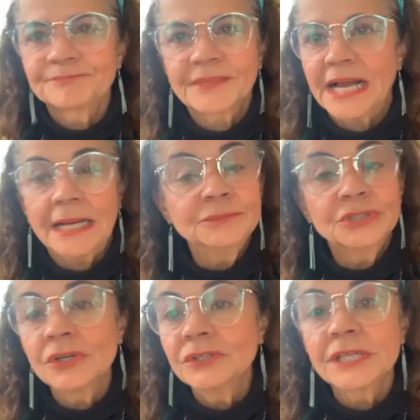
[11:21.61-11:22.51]
I'm
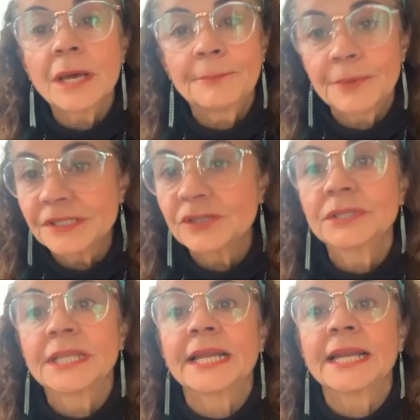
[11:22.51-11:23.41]
just a person
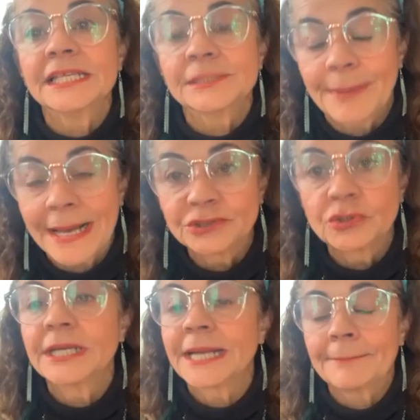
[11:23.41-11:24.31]
that is
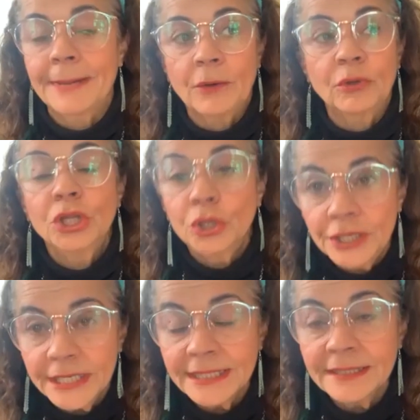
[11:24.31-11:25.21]
passionate about
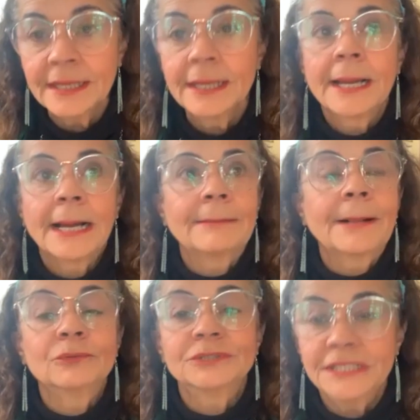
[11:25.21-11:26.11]
learning,
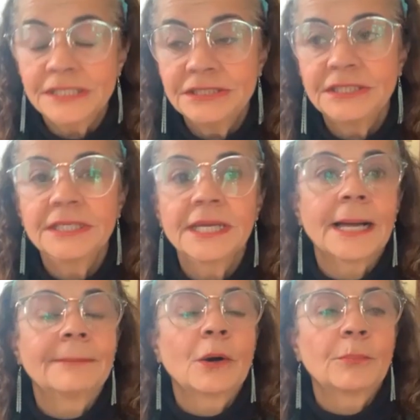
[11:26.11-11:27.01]
about teaching,
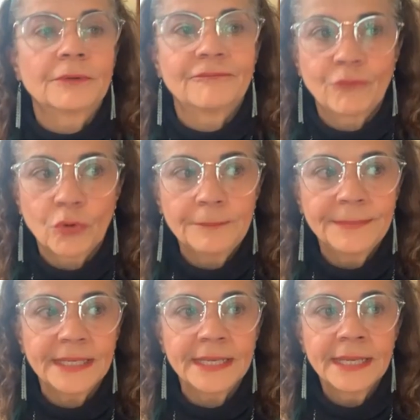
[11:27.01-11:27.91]
about
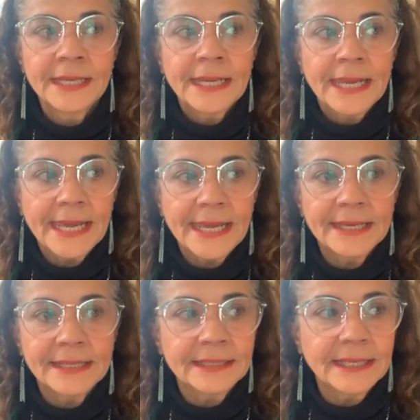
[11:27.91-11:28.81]
performing,
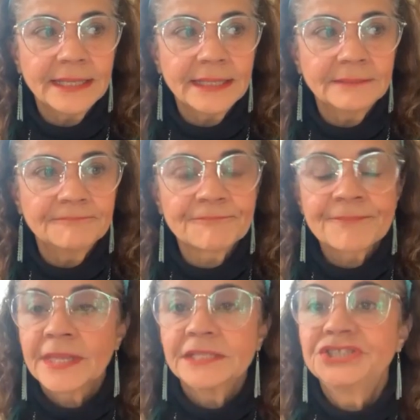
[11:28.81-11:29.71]
and
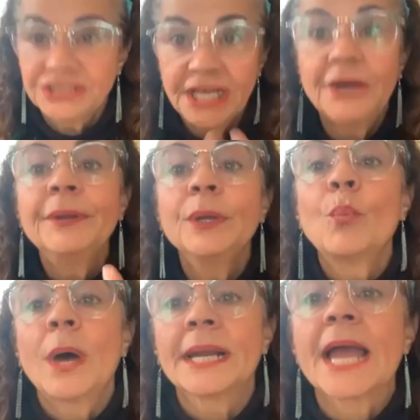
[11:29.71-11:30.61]
sharing
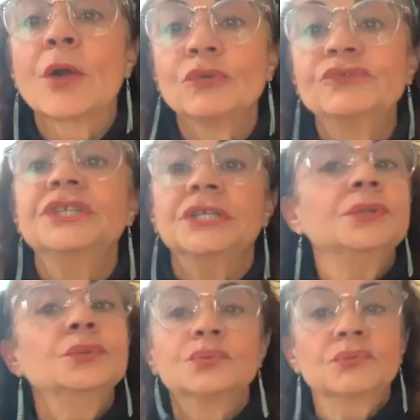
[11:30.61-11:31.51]
what I
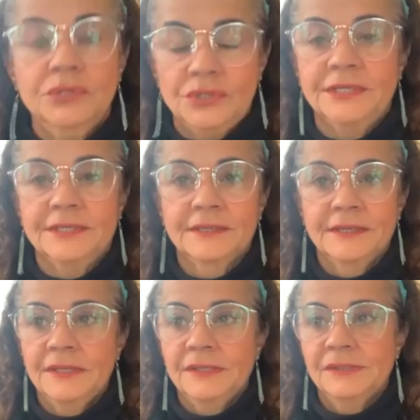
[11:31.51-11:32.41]
continue to learn.
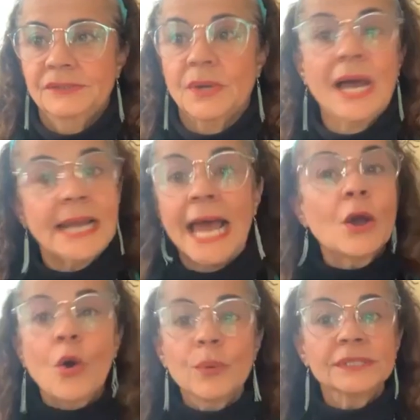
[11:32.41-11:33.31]
So, and I
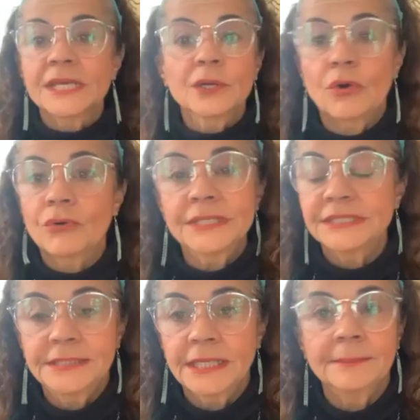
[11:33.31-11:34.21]
always encourage
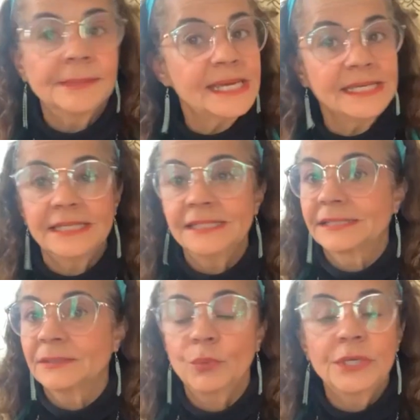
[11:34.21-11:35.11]
them, hey,
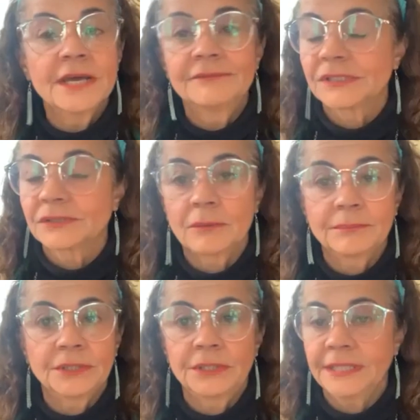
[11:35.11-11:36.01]
listen, we never stop
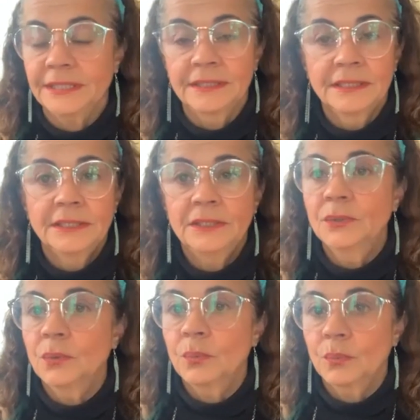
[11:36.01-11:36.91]
learning. You
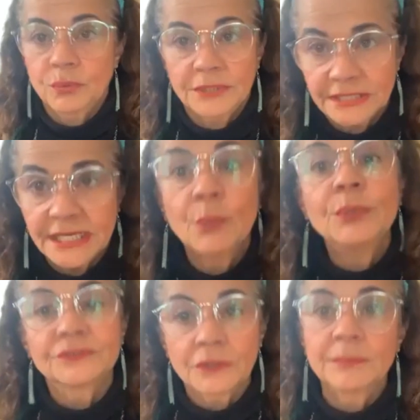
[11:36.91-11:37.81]
know, the day we
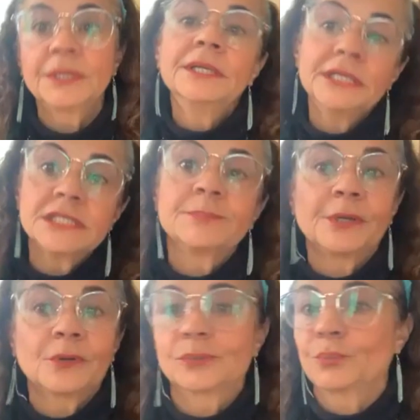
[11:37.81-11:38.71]
stop learning is
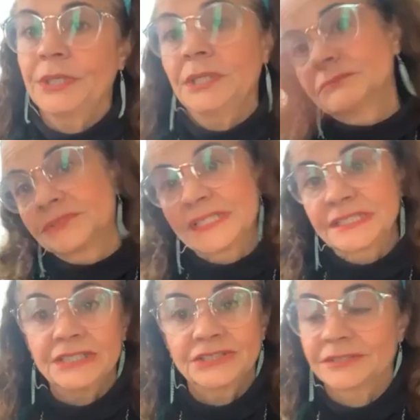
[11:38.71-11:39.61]
because we
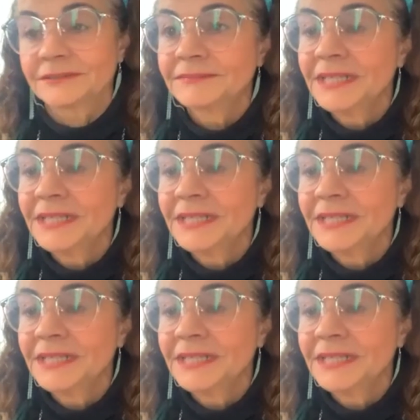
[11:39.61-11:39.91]
transition.